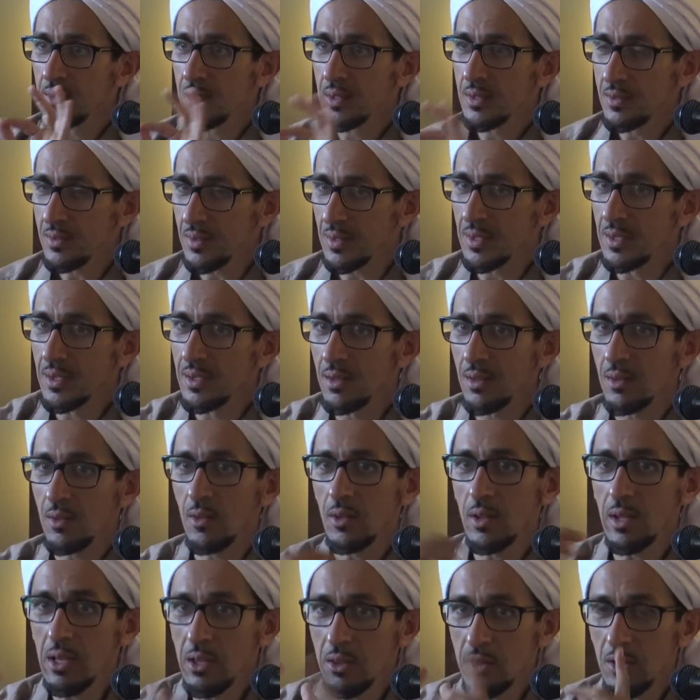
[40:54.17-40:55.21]
a single
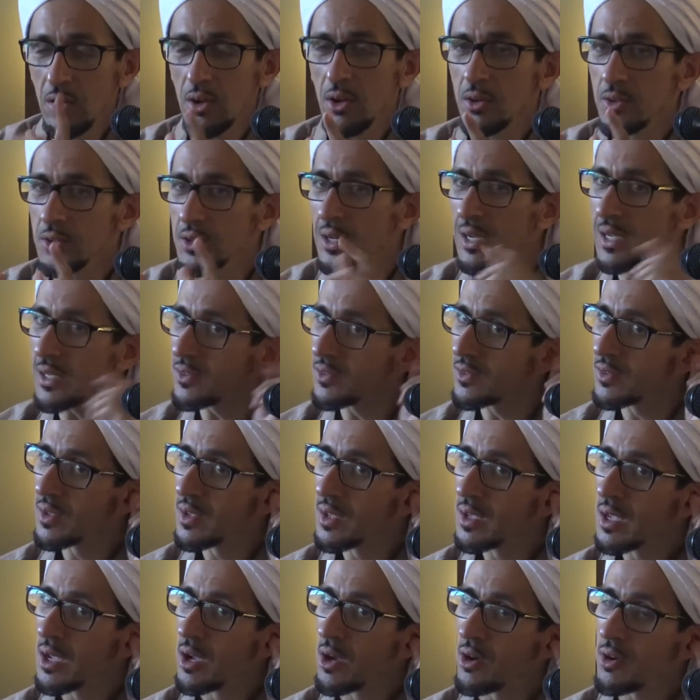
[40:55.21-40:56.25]
in her dress.
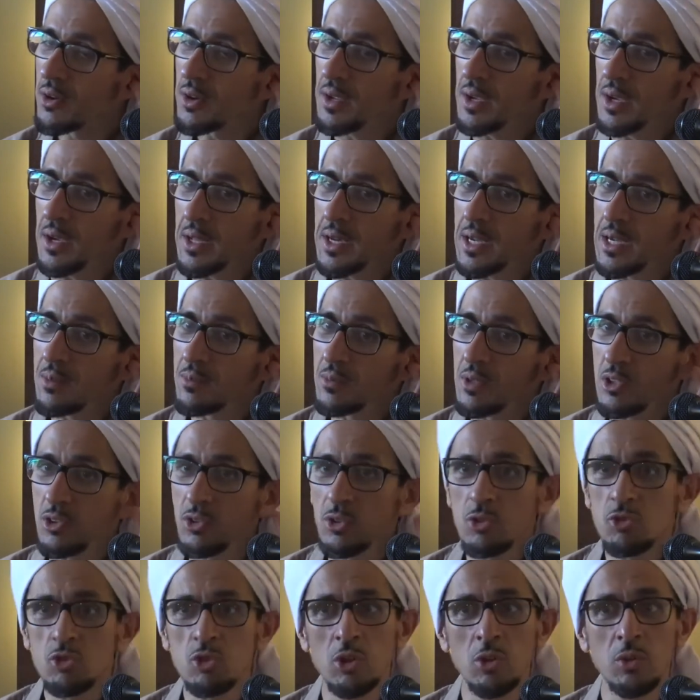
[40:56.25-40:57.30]
Her ihram does
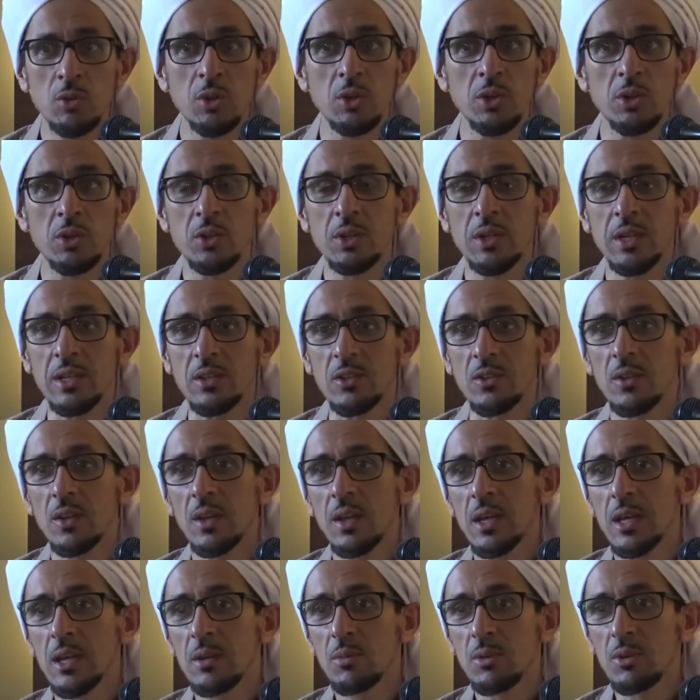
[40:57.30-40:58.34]
not show in her dress
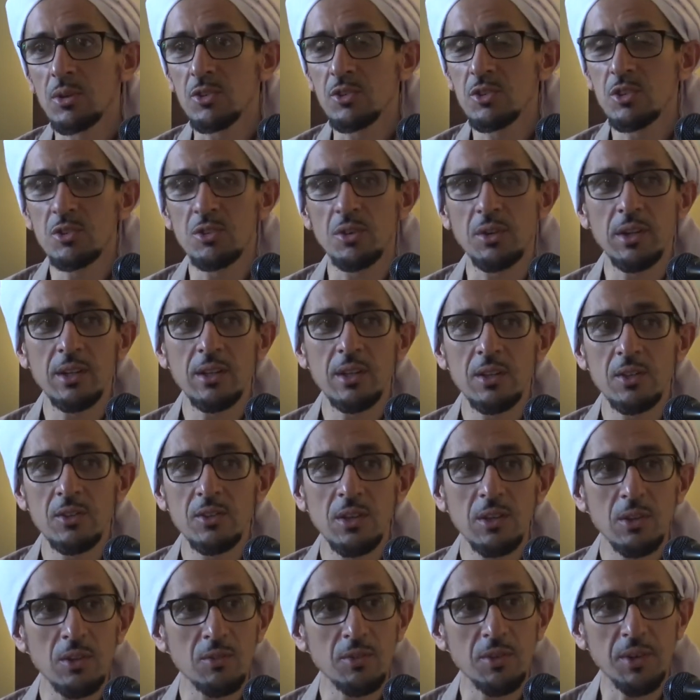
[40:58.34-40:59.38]
because she's already in a
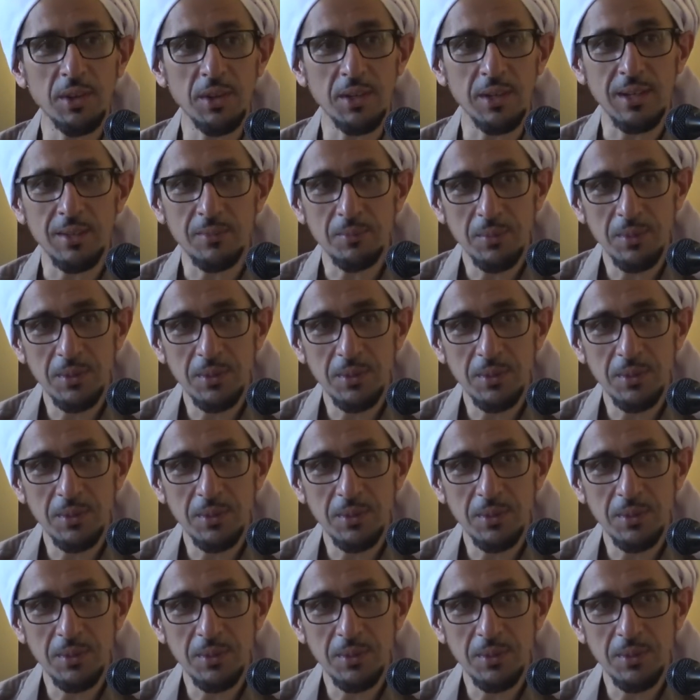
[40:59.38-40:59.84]
state of ihram.